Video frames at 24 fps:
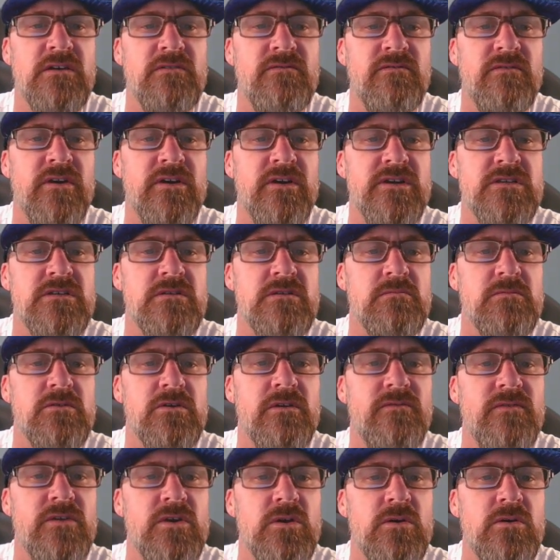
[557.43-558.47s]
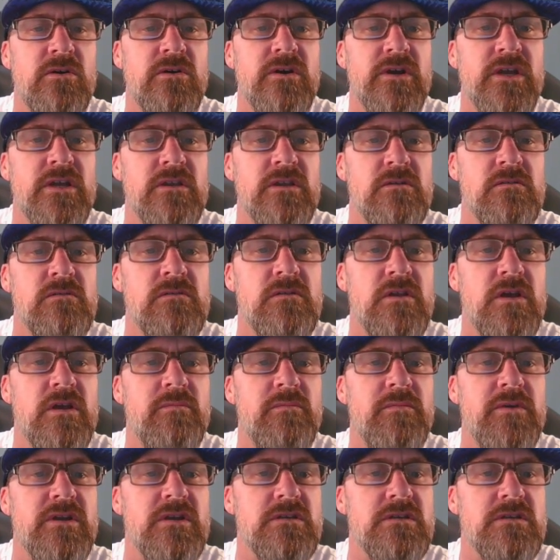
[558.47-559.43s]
Very similar to Viori, Lululemon.